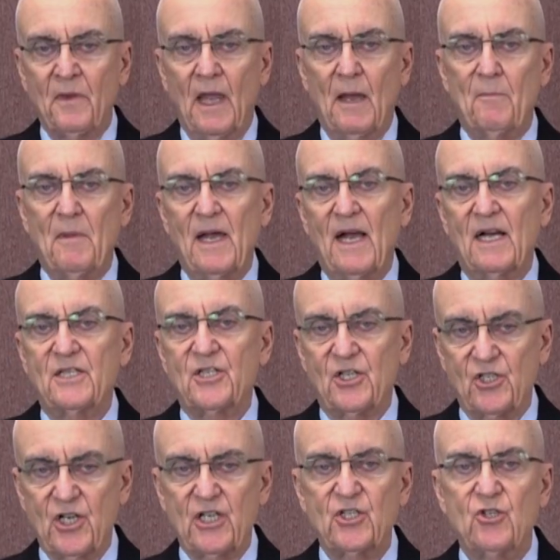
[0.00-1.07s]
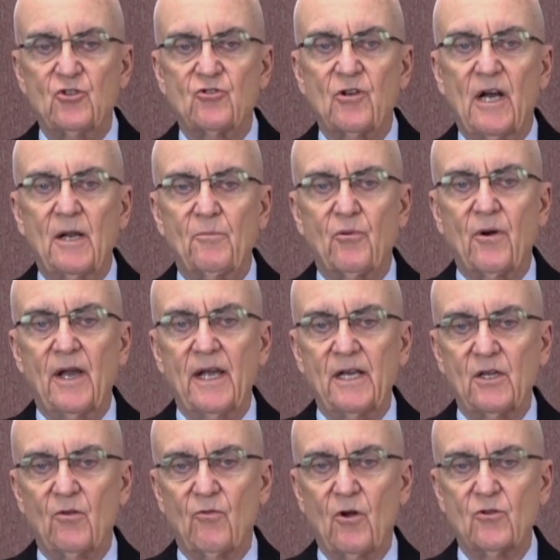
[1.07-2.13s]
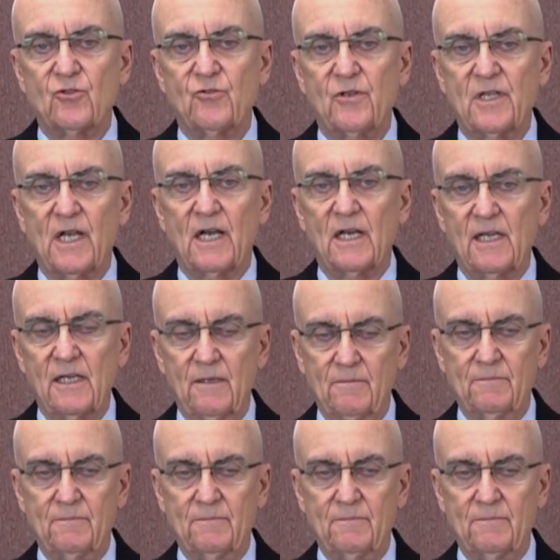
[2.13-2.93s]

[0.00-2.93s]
And may I suggest you try praying the Rosary daily.